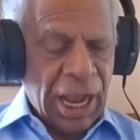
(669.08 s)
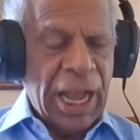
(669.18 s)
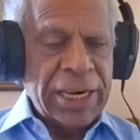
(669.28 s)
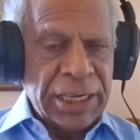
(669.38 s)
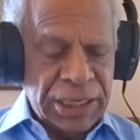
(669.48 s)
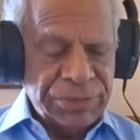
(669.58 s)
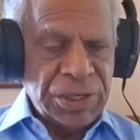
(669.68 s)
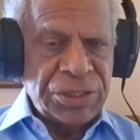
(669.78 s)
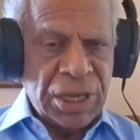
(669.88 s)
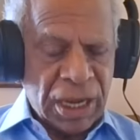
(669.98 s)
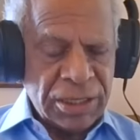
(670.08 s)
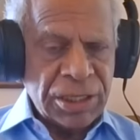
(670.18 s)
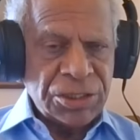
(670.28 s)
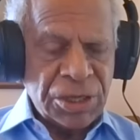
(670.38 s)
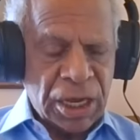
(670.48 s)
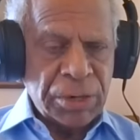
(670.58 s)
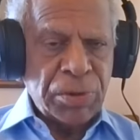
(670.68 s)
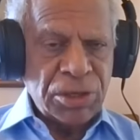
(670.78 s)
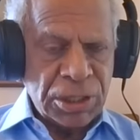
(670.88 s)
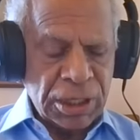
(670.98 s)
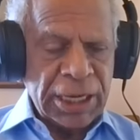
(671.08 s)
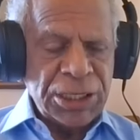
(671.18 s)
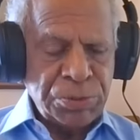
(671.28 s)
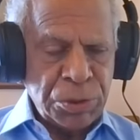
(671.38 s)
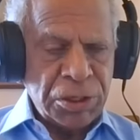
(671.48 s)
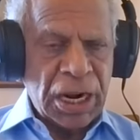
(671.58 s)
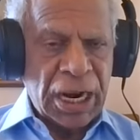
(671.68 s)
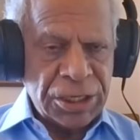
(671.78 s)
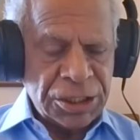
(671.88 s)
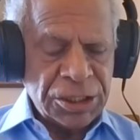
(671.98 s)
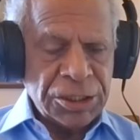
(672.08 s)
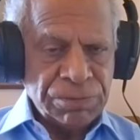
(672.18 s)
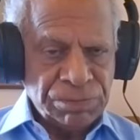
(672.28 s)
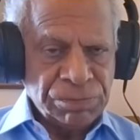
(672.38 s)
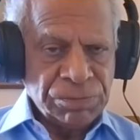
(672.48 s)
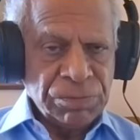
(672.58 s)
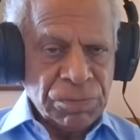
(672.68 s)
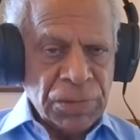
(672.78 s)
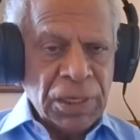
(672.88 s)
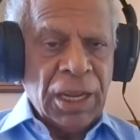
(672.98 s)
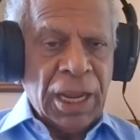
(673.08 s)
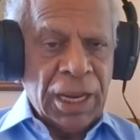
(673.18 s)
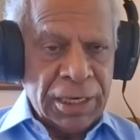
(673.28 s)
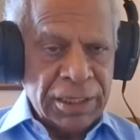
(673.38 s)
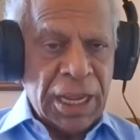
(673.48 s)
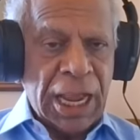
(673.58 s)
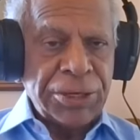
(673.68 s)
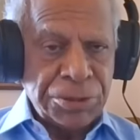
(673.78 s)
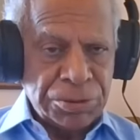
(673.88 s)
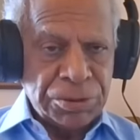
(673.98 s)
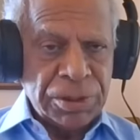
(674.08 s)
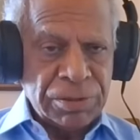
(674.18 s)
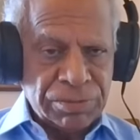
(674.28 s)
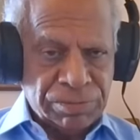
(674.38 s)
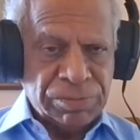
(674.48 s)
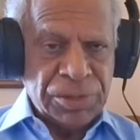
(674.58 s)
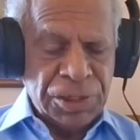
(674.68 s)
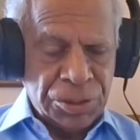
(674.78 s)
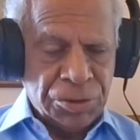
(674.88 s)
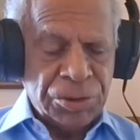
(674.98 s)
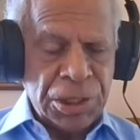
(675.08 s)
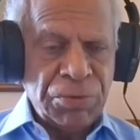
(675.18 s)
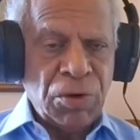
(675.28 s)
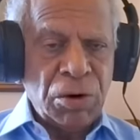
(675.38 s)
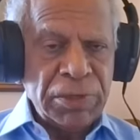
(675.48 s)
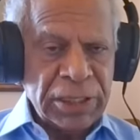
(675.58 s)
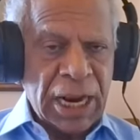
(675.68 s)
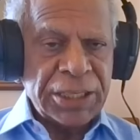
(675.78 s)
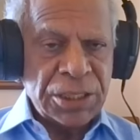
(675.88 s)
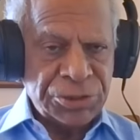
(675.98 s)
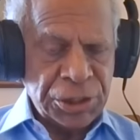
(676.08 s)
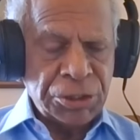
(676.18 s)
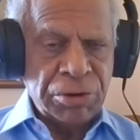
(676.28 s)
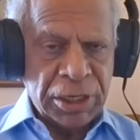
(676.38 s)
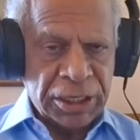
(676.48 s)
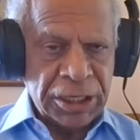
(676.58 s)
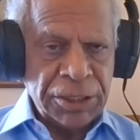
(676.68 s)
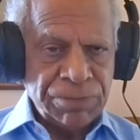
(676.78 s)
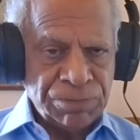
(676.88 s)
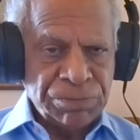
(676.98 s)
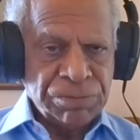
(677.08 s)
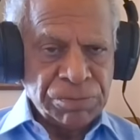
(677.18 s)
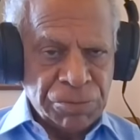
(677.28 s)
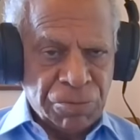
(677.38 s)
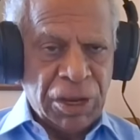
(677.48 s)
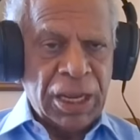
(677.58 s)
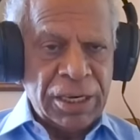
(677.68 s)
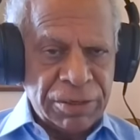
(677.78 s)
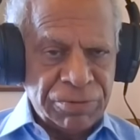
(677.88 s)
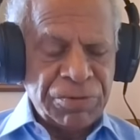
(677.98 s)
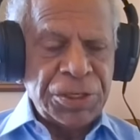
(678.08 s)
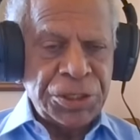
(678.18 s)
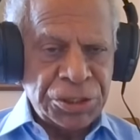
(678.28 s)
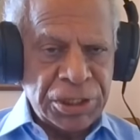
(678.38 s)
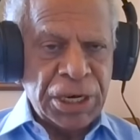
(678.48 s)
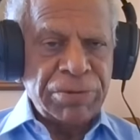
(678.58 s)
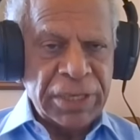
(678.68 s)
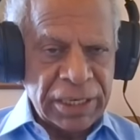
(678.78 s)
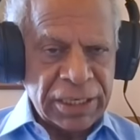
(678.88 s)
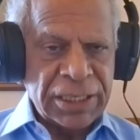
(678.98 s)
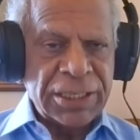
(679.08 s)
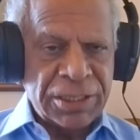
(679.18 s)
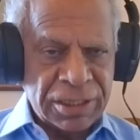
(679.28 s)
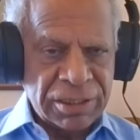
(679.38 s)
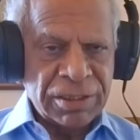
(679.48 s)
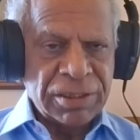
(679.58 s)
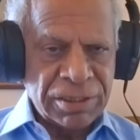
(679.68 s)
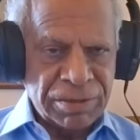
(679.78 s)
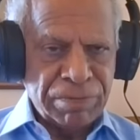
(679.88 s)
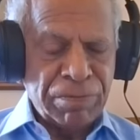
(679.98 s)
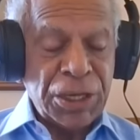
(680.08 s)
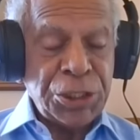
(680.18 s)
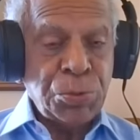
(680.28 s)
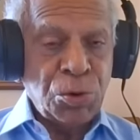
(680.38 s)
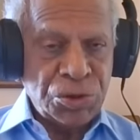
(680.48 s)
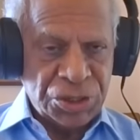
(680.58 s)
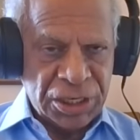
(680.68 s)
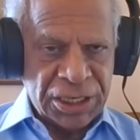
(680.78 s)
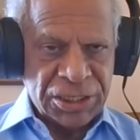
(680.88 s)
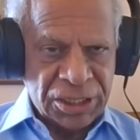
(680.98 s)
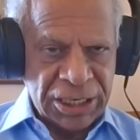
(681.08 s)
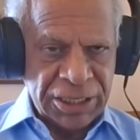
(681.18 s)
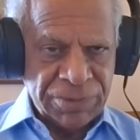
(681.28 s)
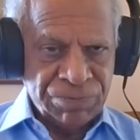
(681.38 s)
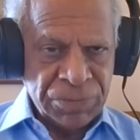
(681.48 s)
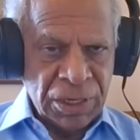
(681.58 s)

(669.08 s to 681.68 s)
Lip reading: And if the charges are about espionage, and that too, you know, involving national security, well, we should have taken it much more seriously.